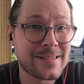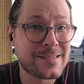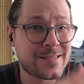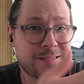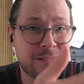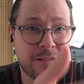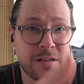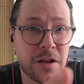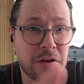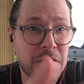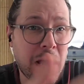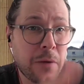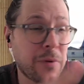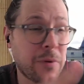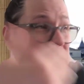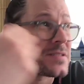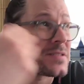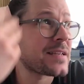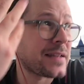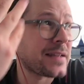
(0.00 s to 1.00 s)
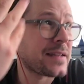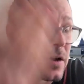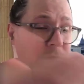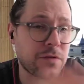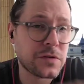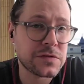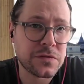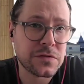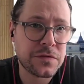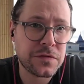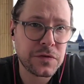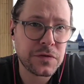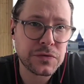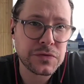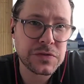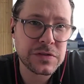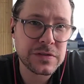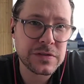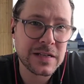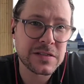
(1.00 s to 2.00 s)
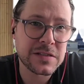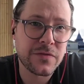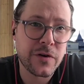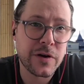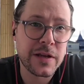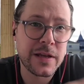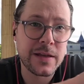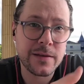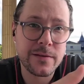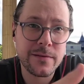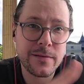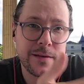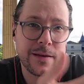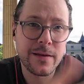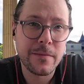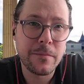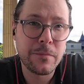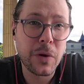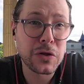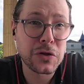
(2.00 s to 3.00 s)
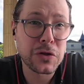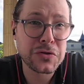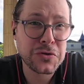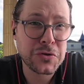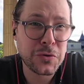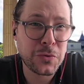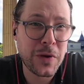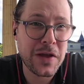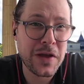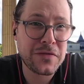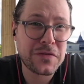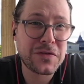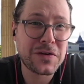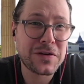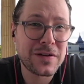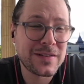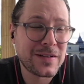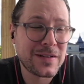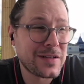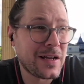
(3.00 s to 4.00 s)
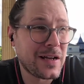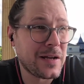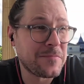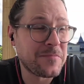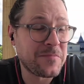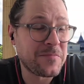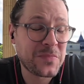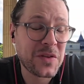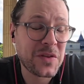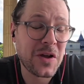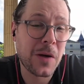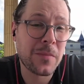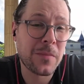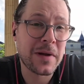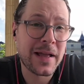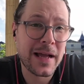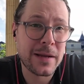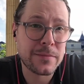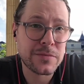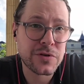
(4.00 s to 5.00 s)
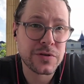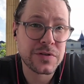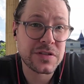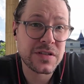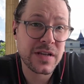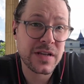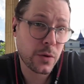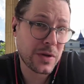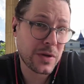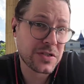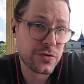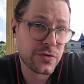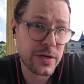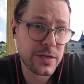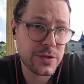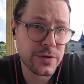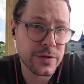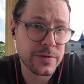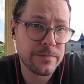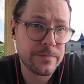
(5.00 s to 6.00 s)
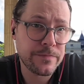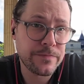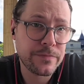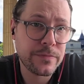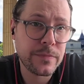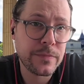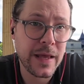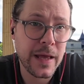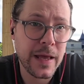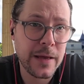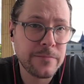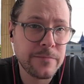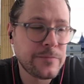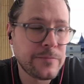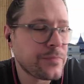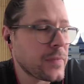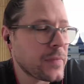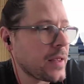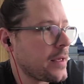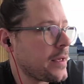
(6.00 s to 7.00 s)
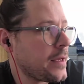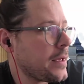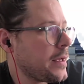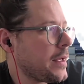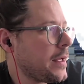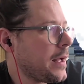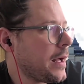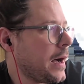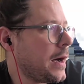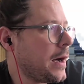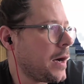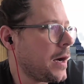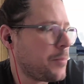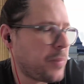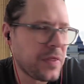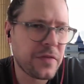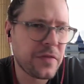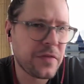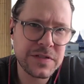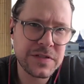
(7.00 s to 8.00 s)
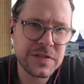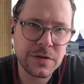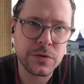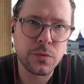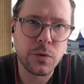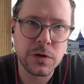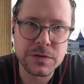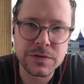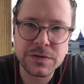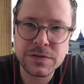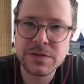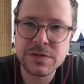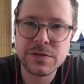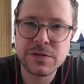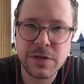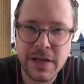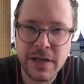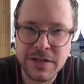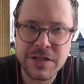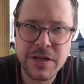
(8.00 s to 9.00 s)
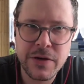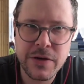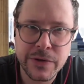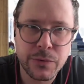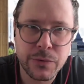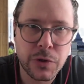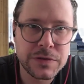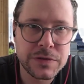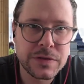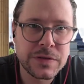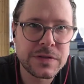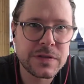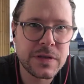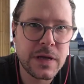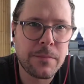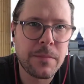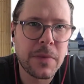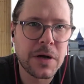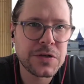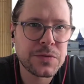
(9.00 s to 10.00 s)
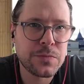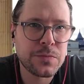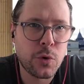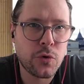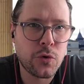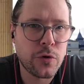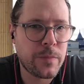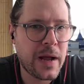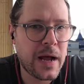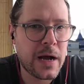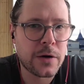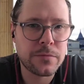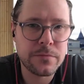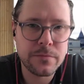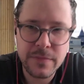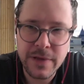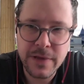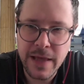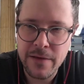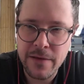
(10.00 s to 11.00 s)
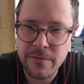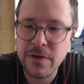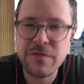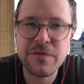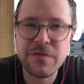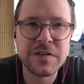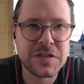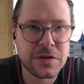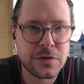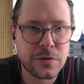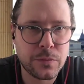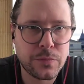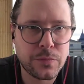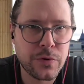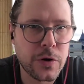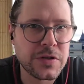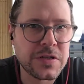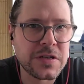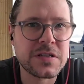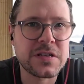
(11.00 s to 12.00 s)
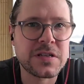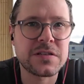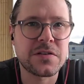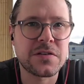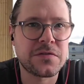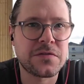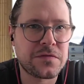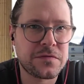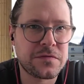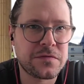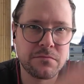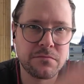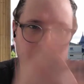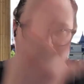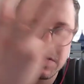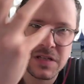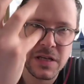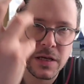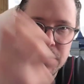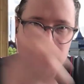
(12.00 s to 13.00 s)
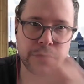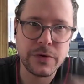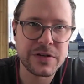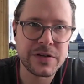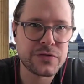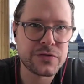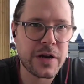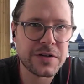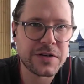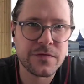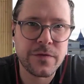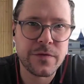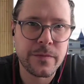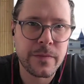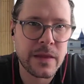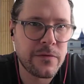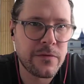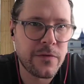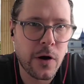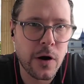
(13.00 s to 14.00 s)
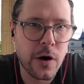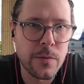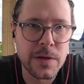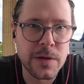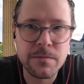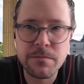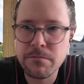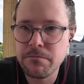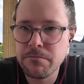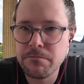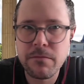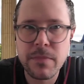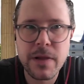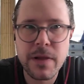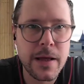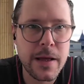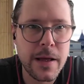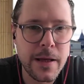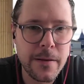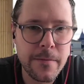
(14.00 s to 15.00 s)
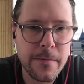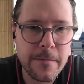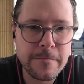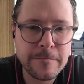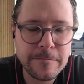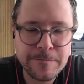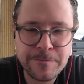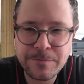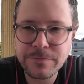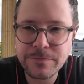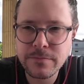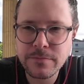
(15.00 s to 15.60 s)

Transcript: that's, you know, we understand how fossil fuels, that's a very biological way of um, carbon capture and sequestration. Yeah. Uh, but the physical ones, the engineering ones, are much more about, yeah, the physical processes of CO2 extraction from the environment. Um,